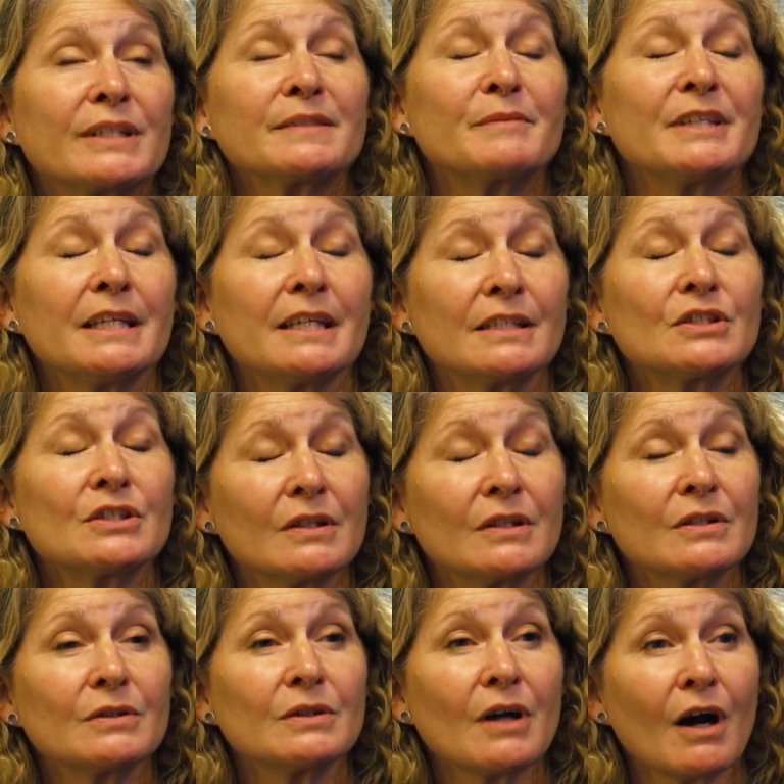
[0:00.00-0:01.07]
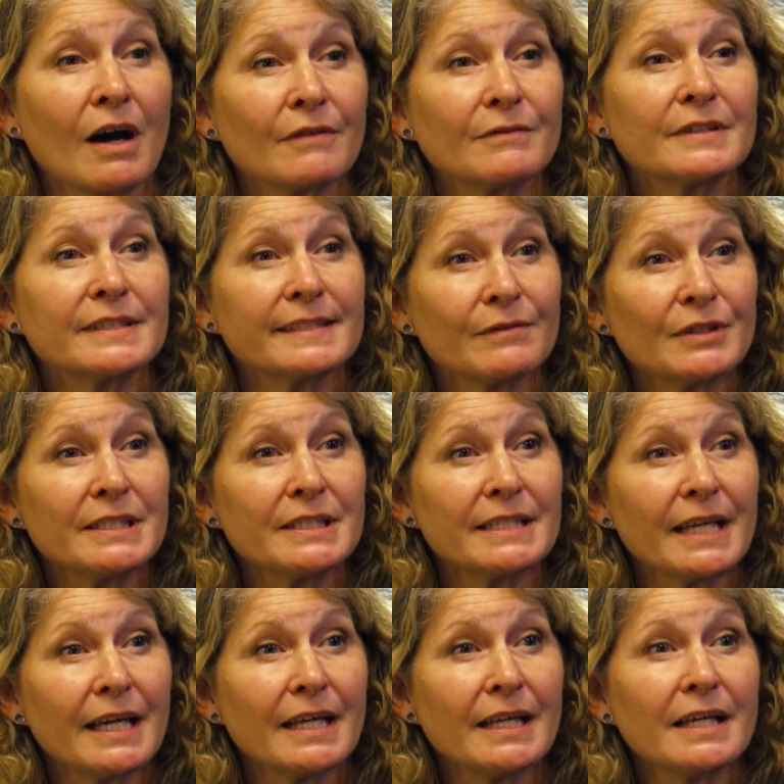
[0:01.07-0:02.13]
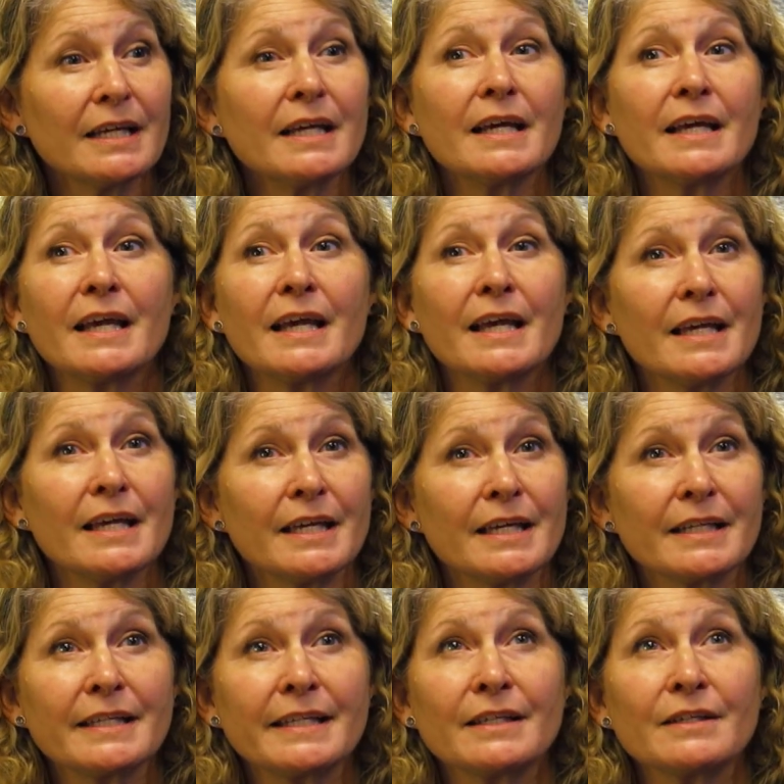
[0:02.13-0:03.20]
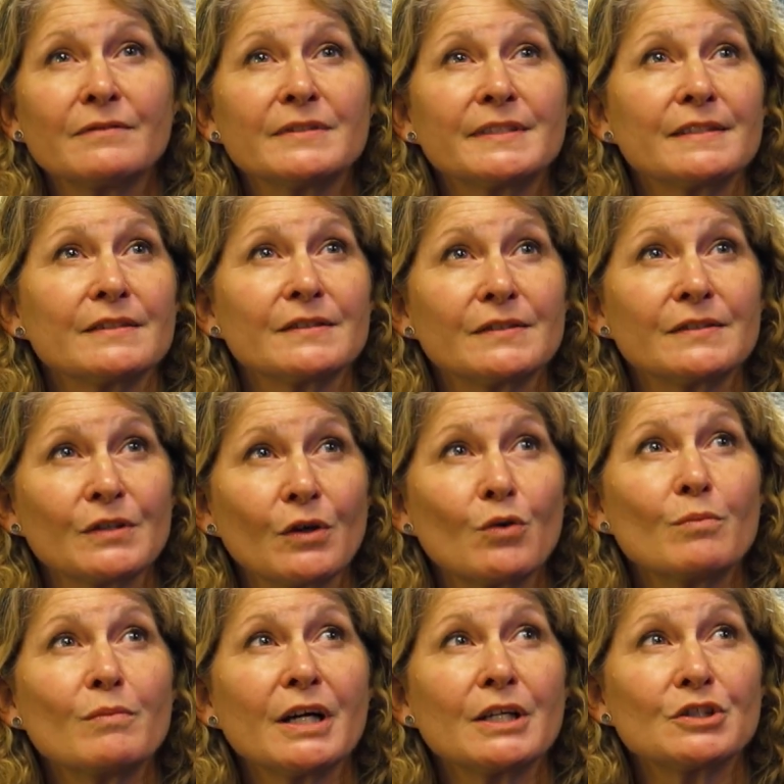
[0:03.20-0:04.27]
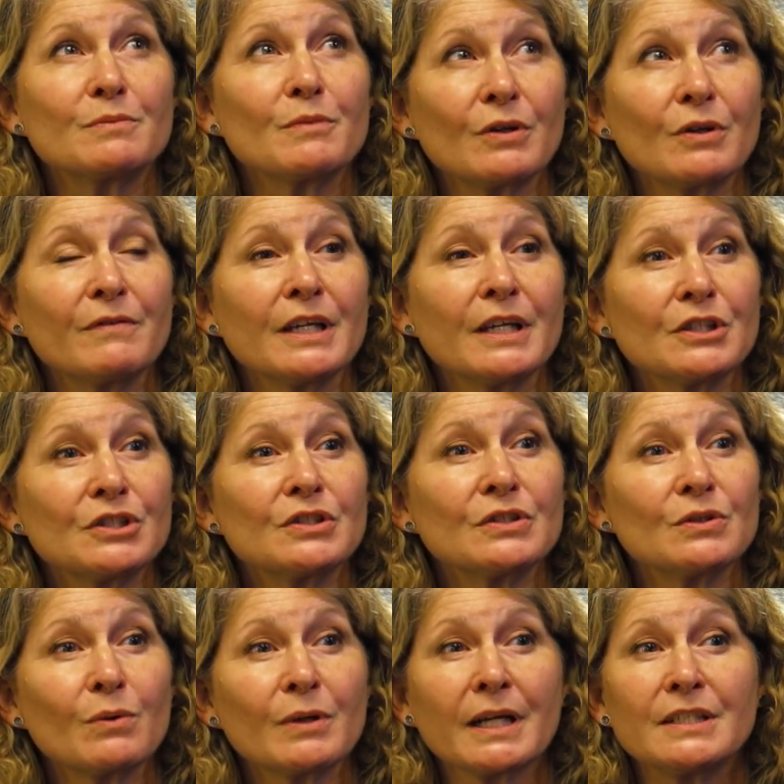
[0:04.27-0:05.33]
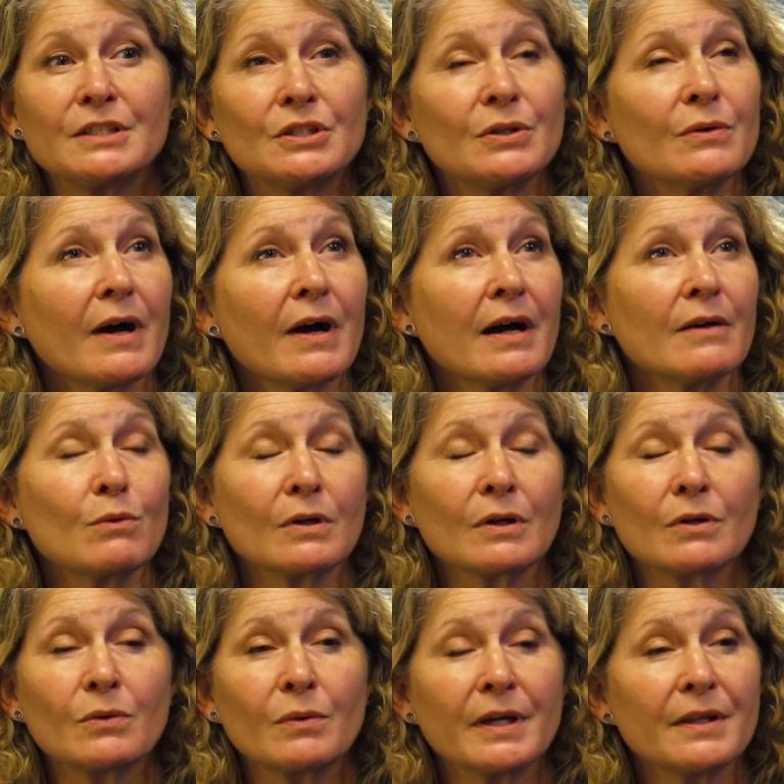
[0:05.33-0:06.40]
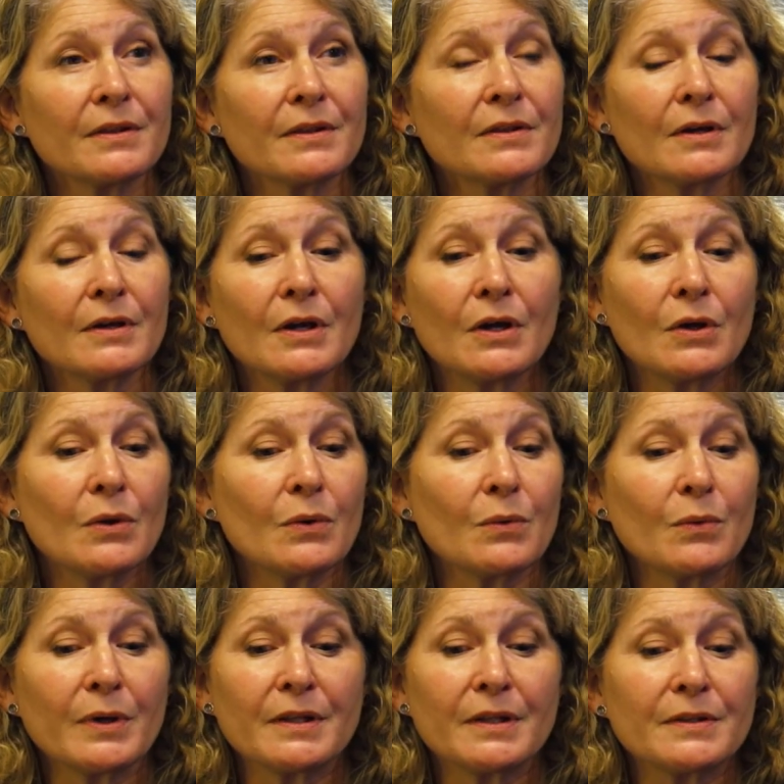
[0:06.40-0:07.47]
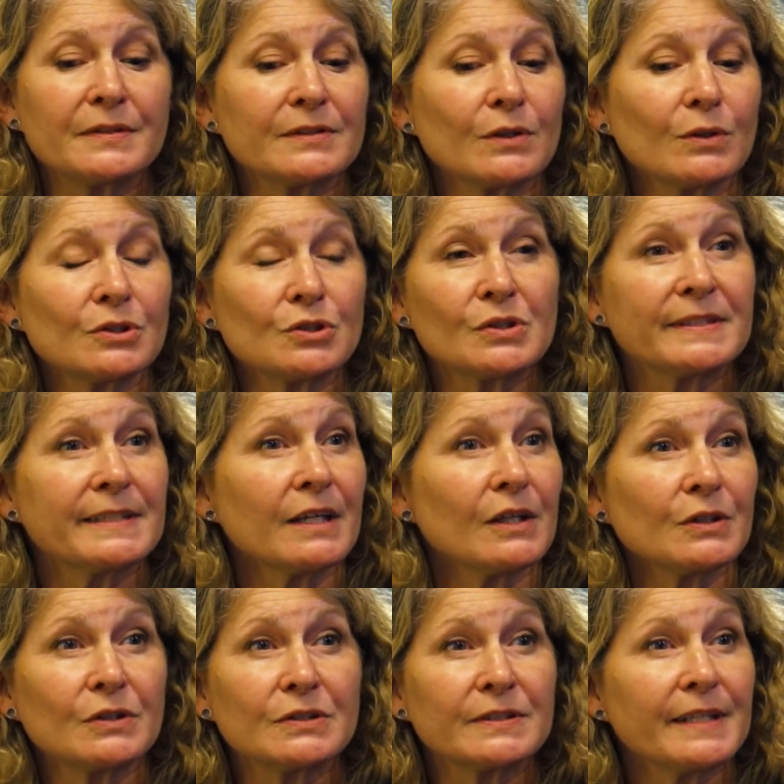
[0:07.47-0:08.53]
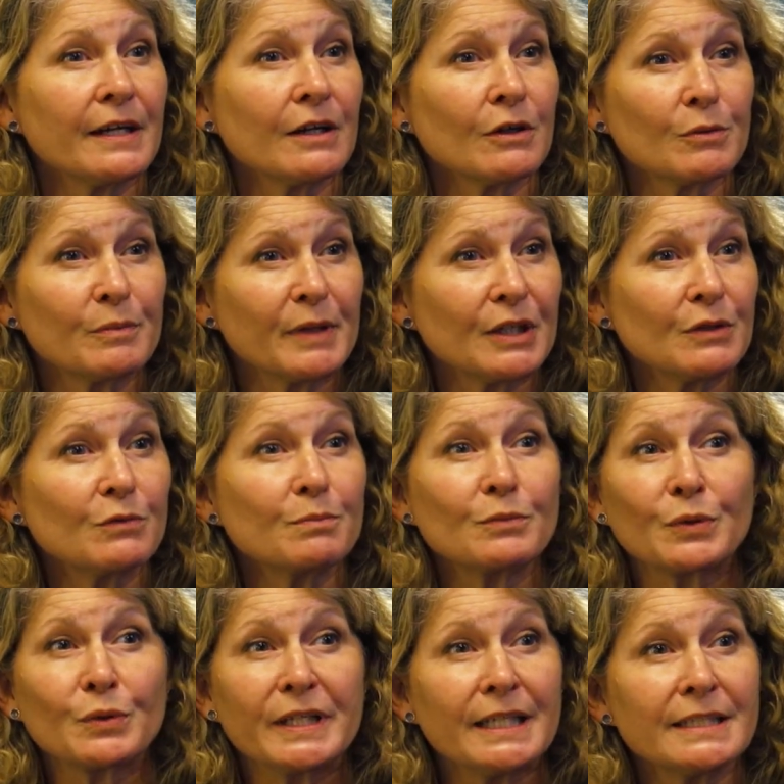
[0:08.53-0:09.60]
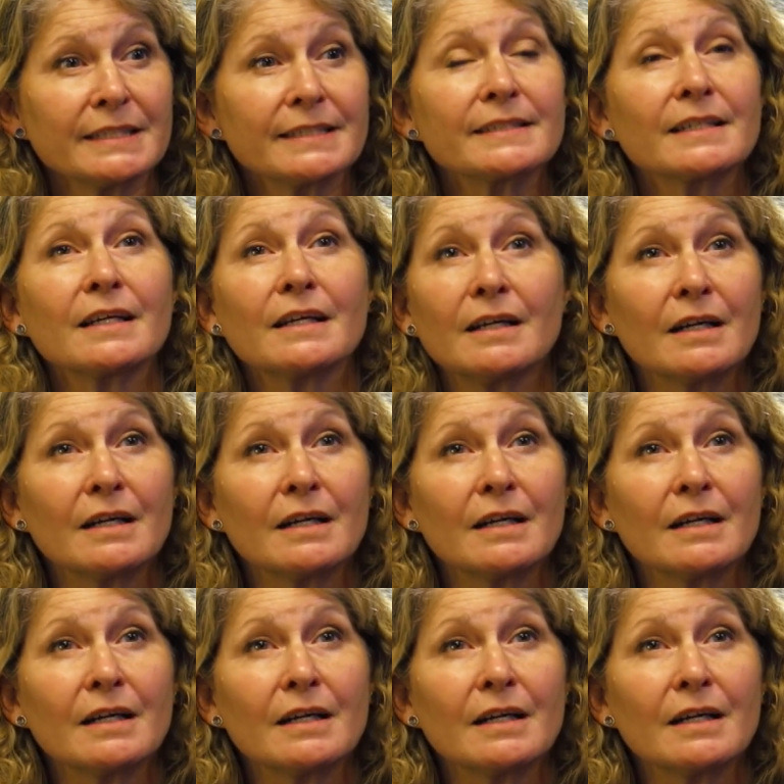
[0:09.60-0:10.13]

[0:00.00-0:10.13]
brings me into the office every day. It gives so much motivation to what I do. I work with, with soldiers, sailors, airmen, Marines